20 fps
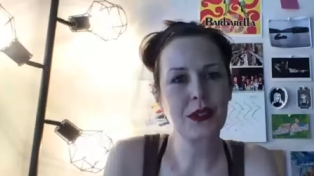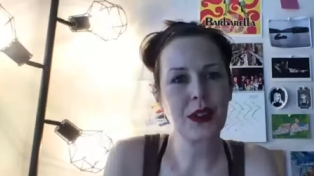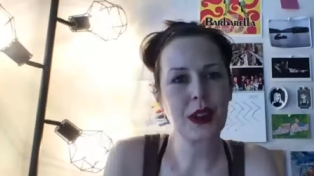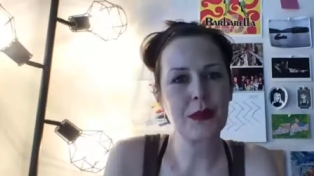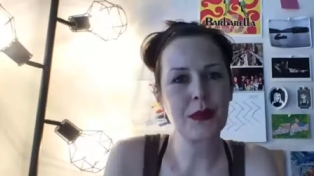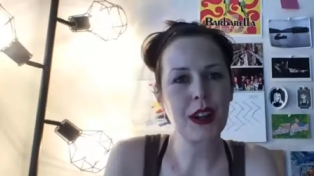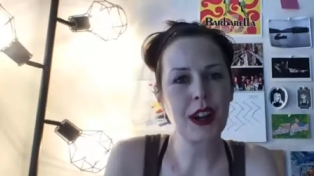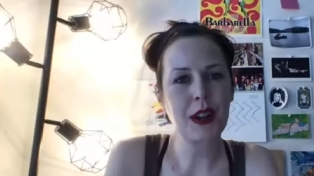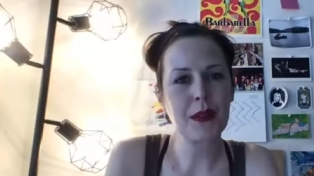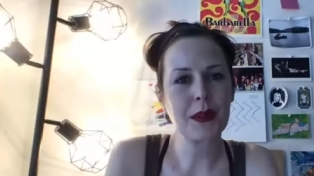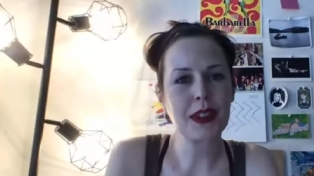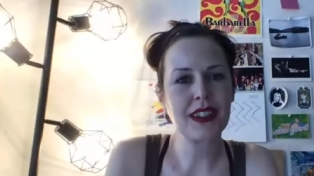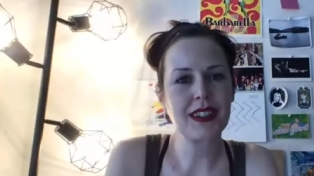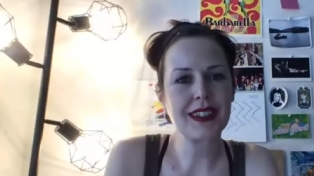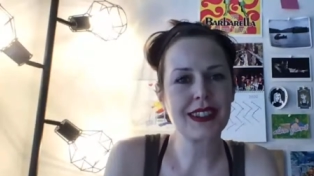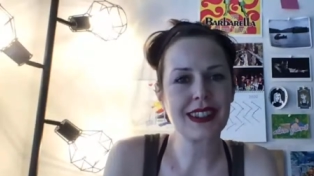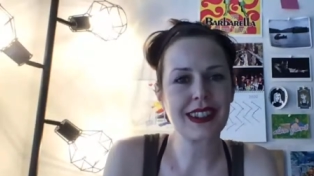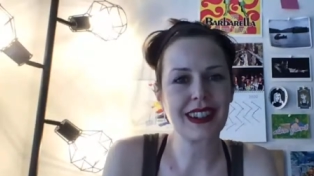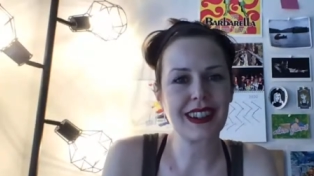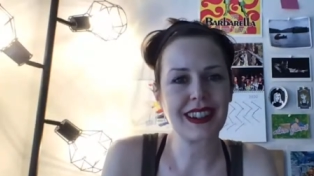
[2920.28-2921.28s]
doing web
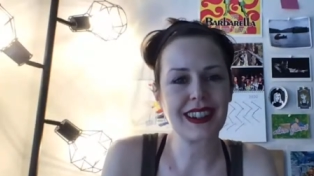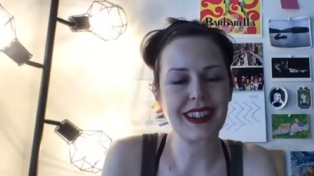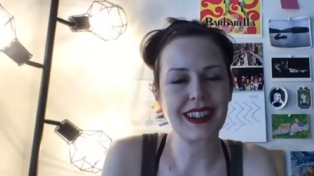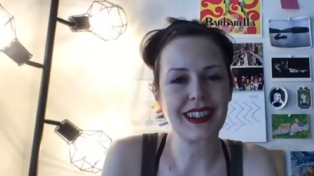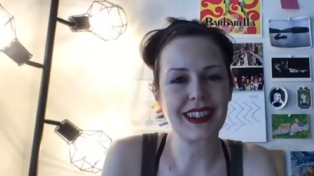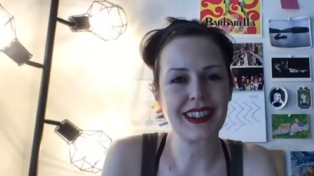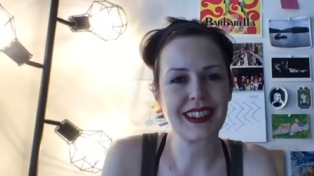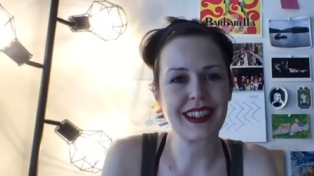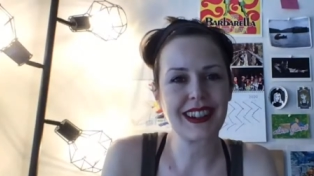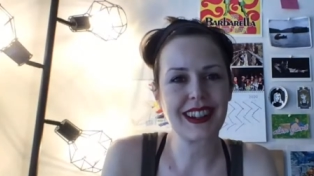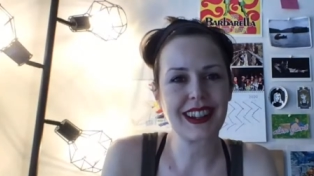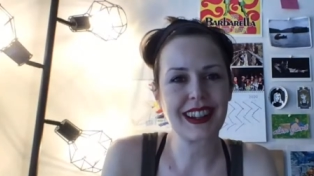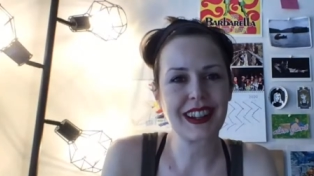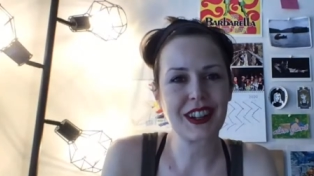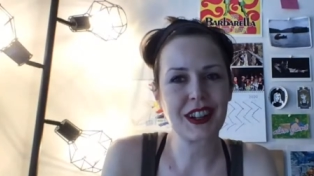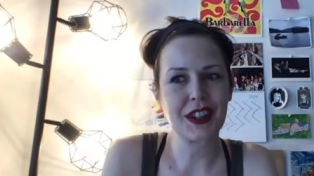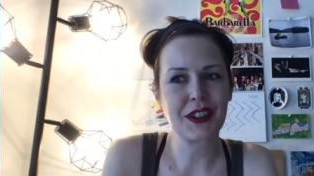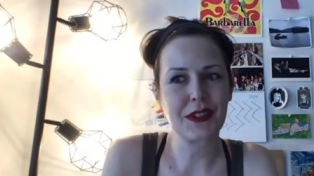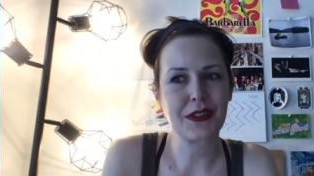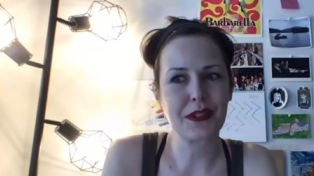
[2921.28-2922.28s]
comics, and I
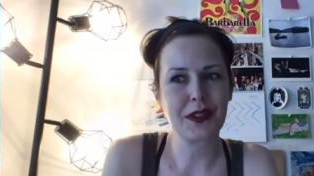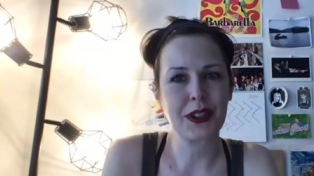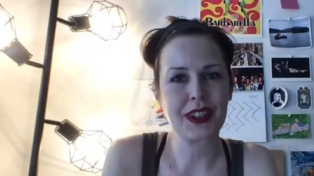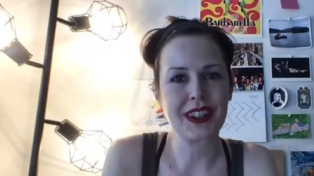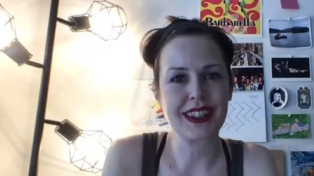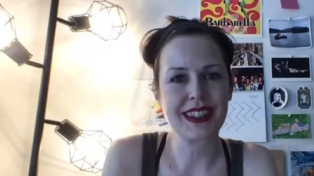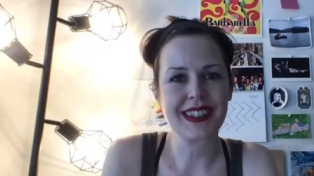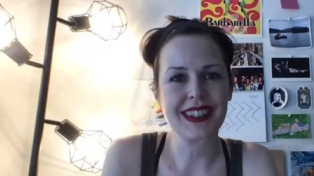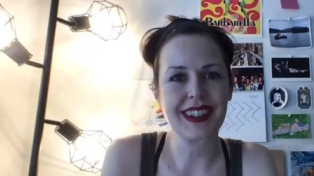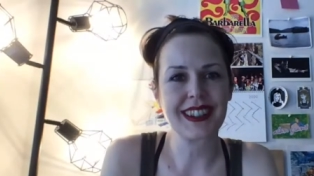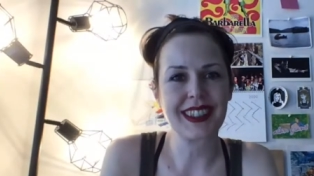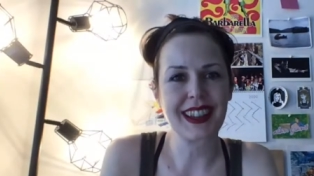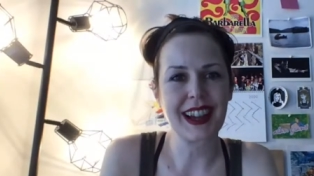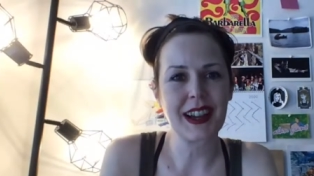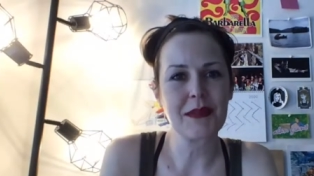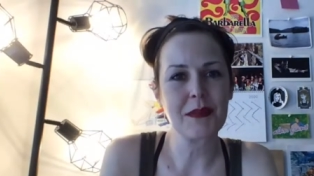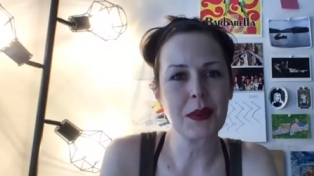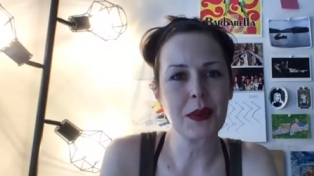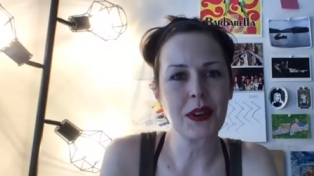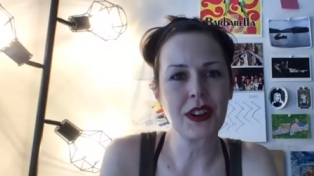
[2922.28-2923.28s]
I could have focused
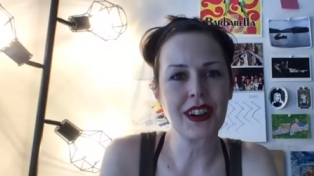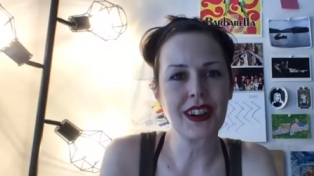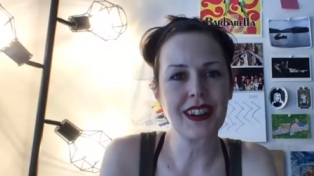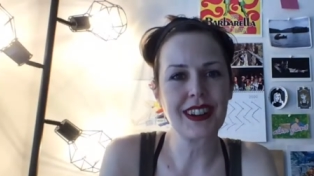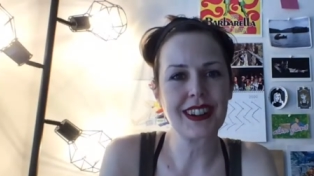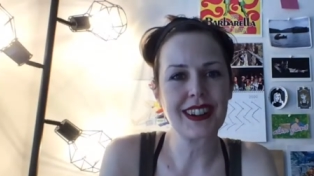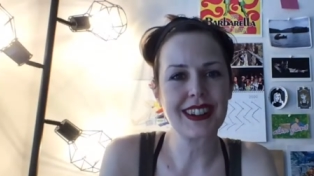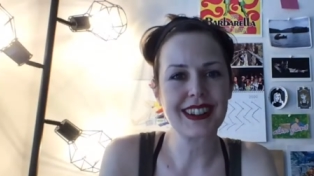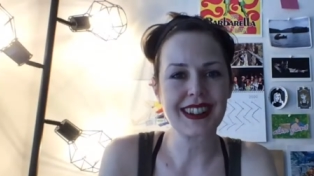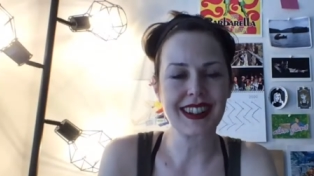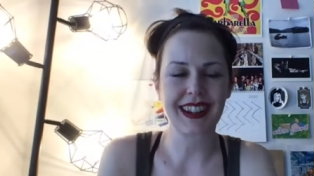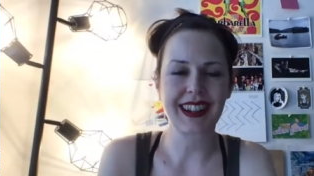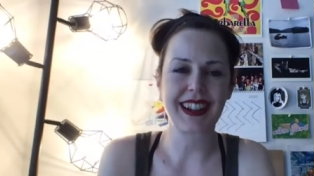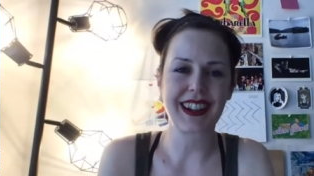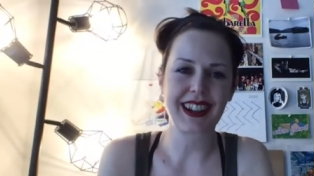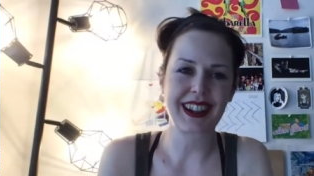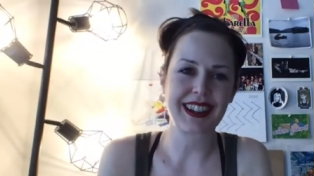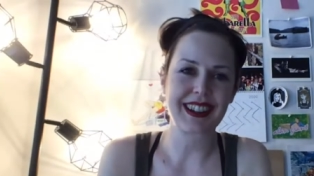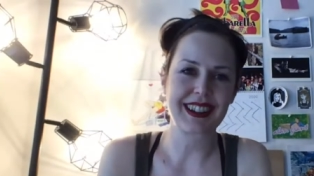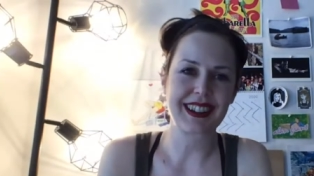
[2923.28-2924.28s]
on that more because
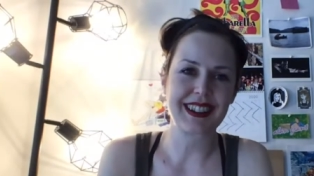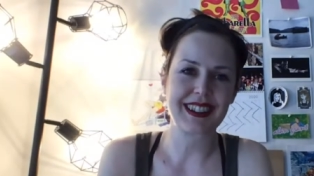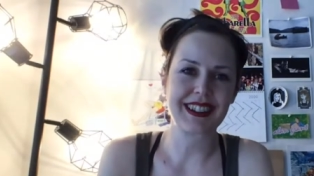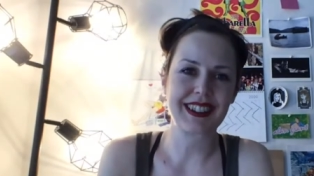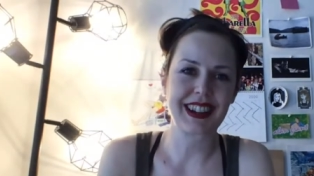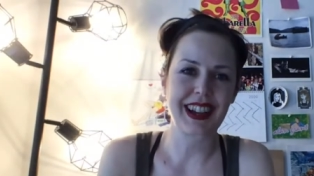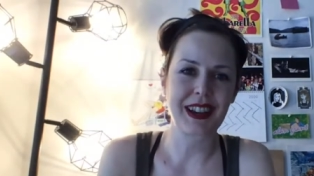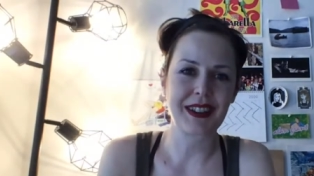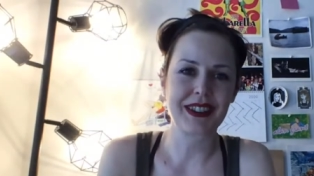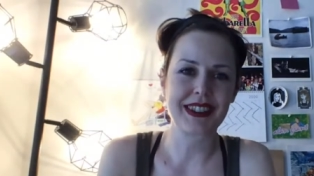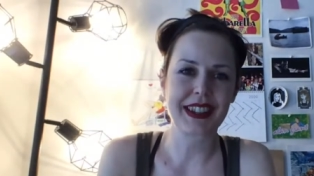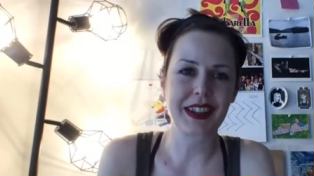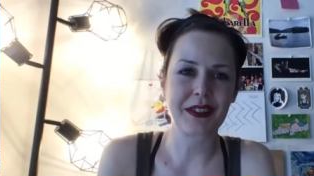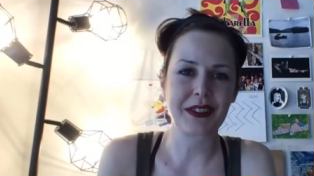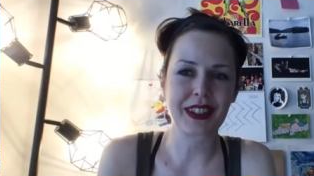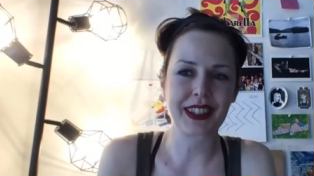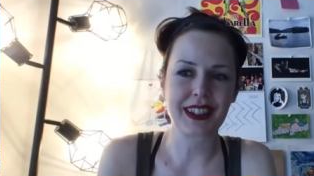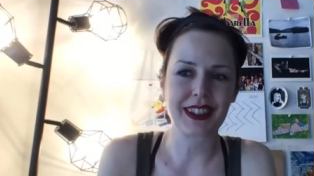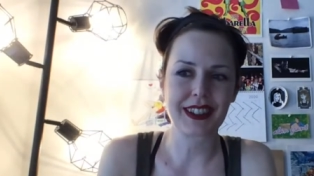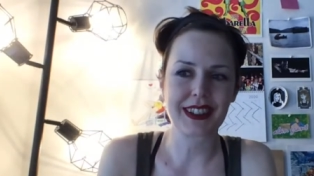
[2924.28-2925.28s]
I, I I was
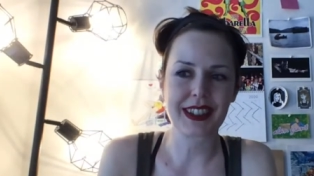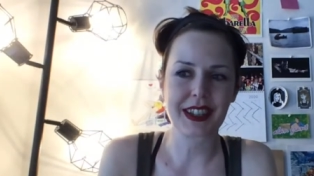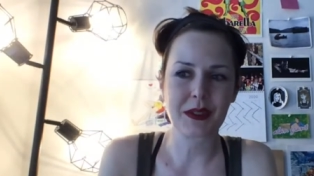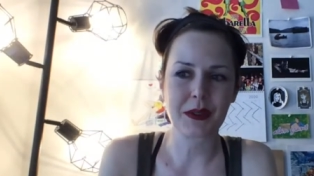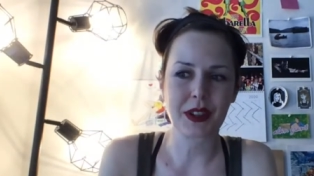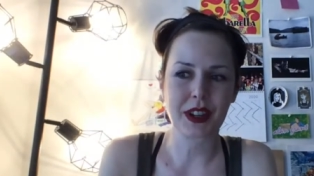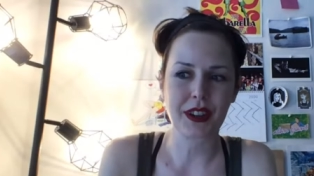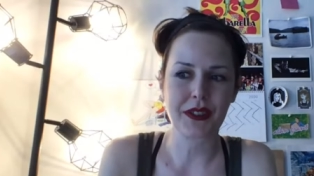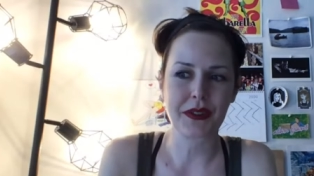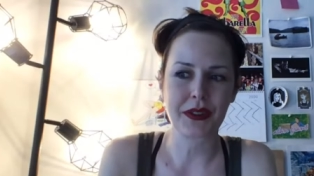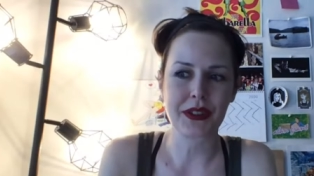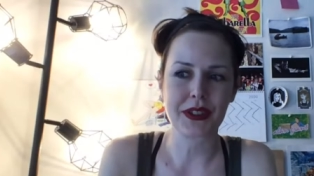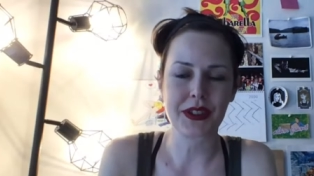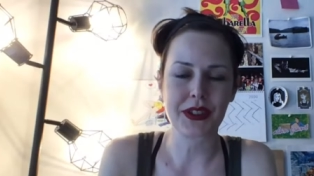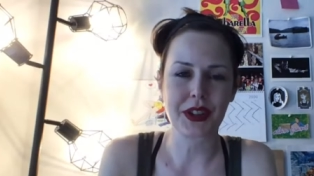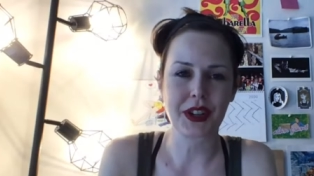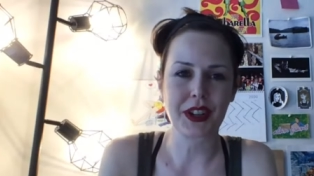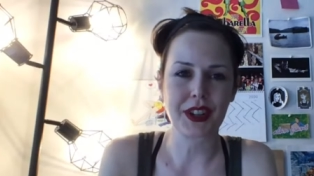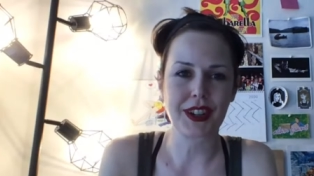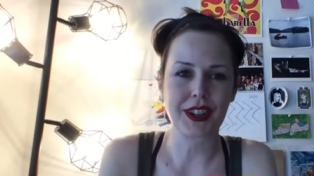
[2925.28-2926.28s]
definitely guilty when I
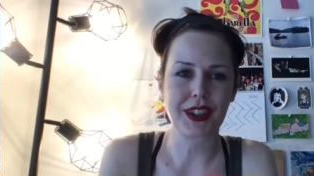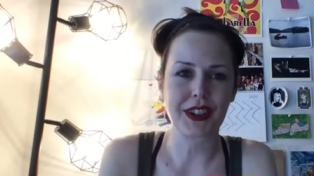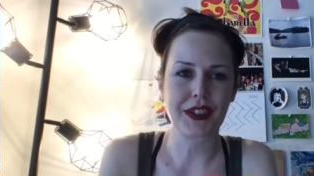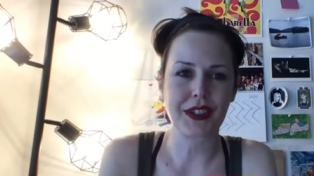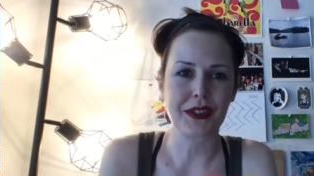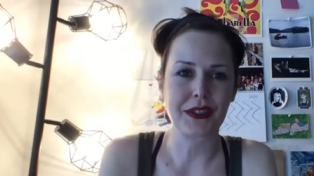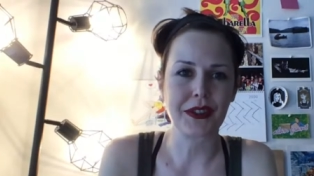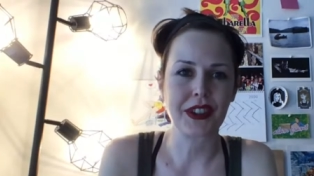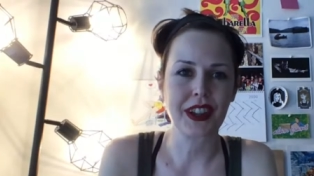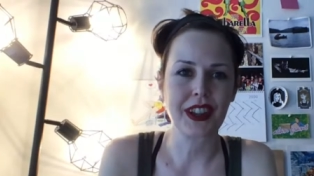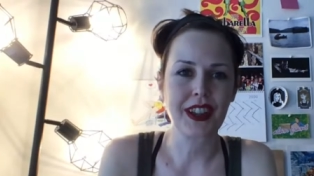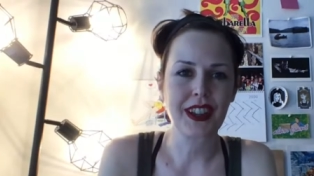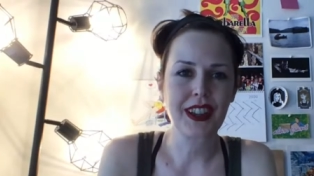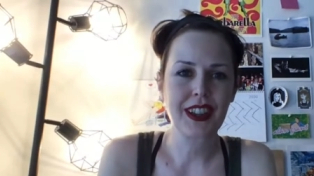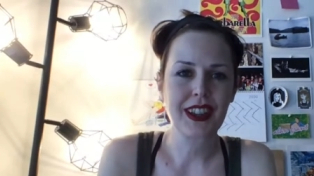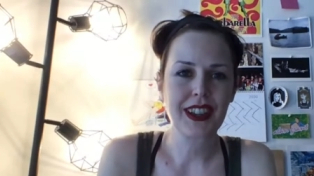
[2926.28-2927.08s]
first started of